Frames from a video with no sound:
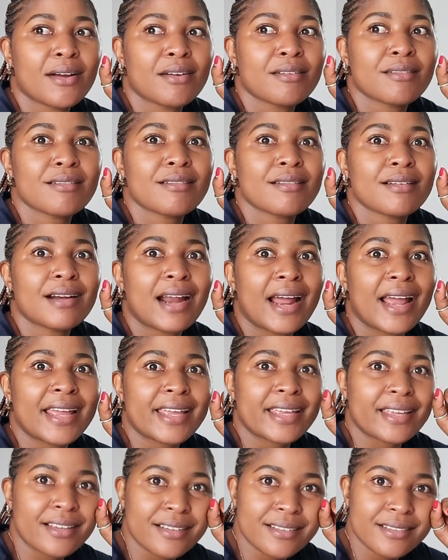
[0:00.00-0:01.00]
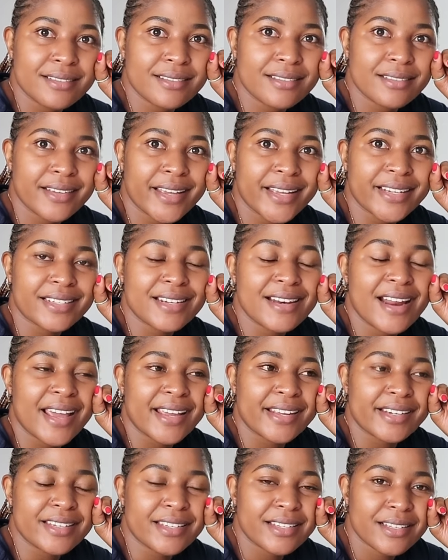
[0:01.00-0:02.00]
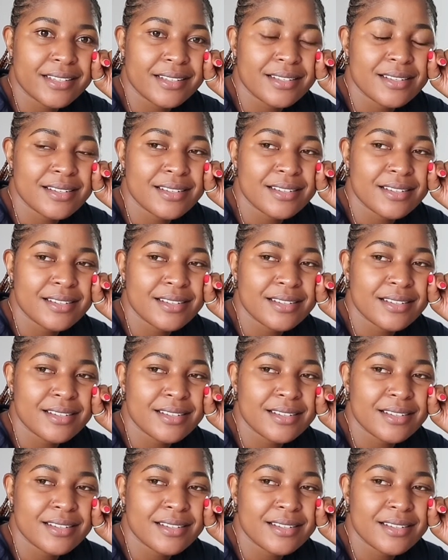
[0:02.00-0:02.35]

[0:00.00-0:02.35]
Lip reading: crying at night